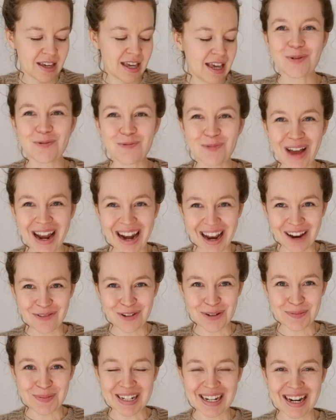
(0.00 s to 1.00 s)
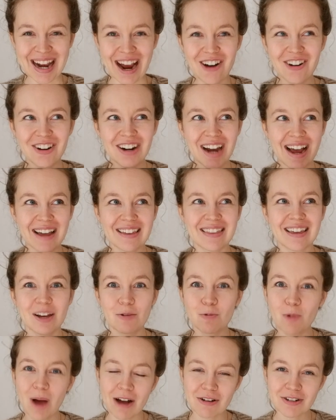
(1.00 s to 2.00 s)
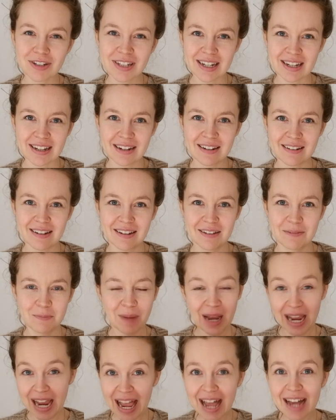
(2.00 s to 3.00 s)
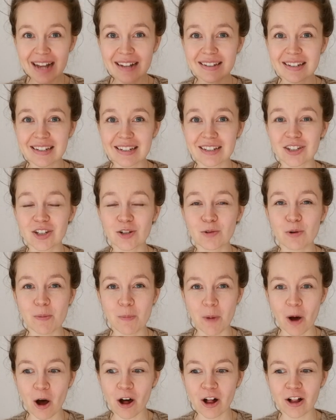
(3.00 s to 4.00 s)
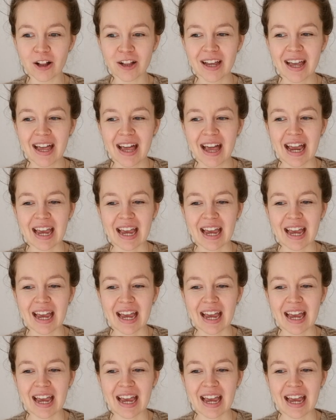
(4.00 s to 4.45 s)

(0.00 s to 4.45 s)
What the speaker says: But when I ripped it out, I then wound it by hand into a ball.